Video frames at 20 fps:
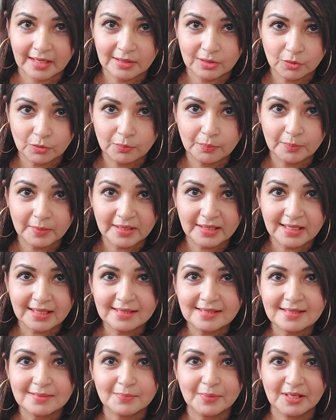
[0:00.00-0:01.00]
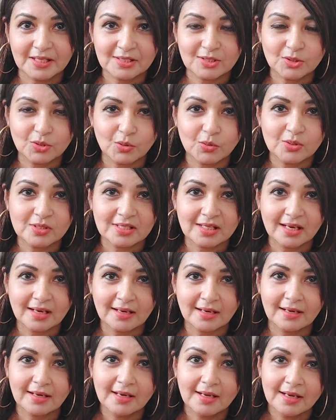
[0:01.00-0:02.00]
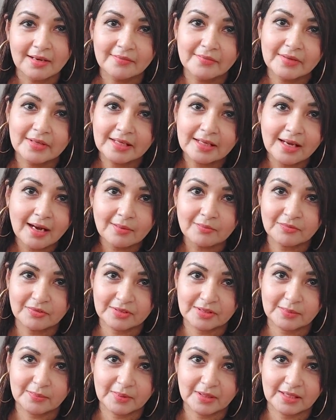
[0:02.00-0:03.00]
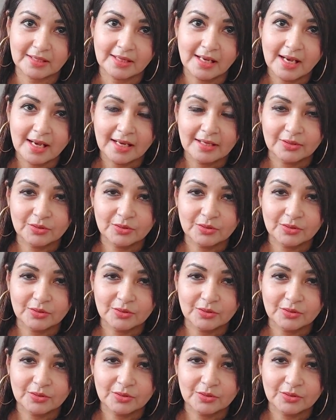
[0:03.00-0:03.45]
loop methods, because those are very comfortable.